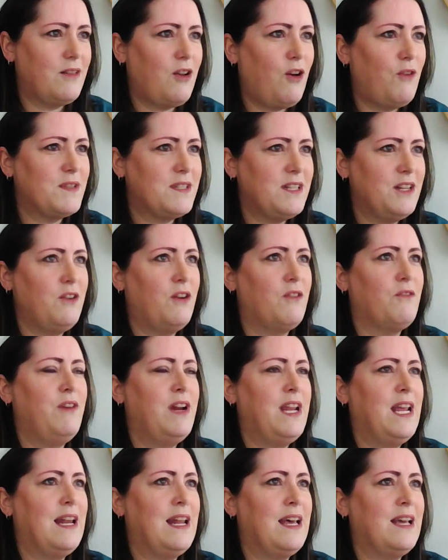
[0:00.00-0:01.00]
Obviously not
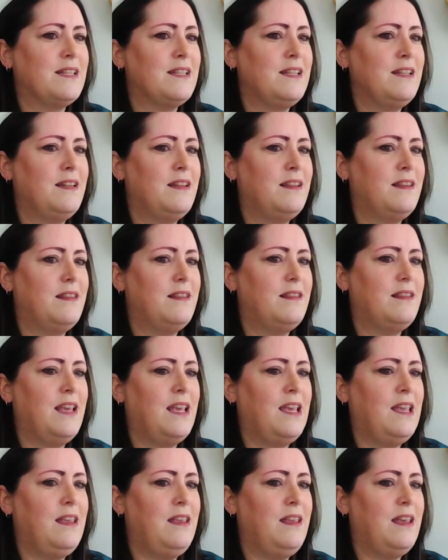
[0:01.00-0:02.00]
realizing
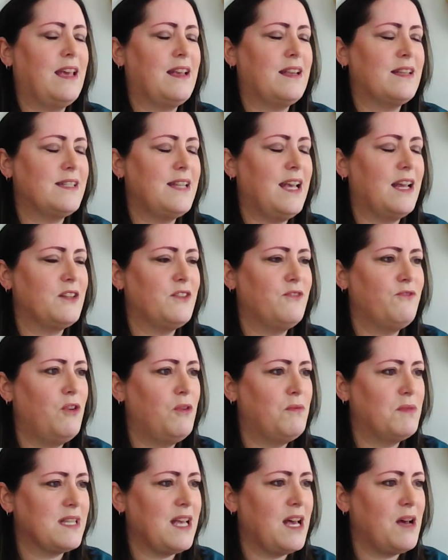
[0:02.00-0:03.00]
the extent of
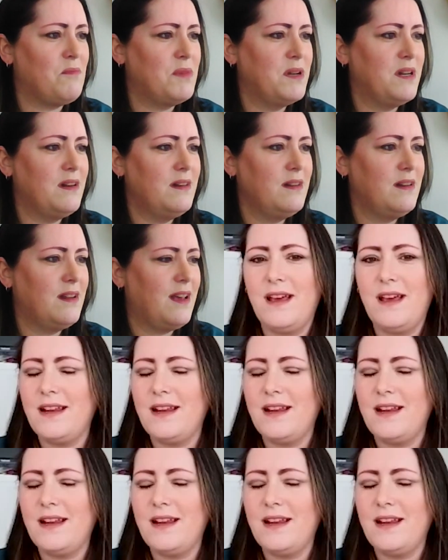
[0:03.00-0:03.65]
what was happening,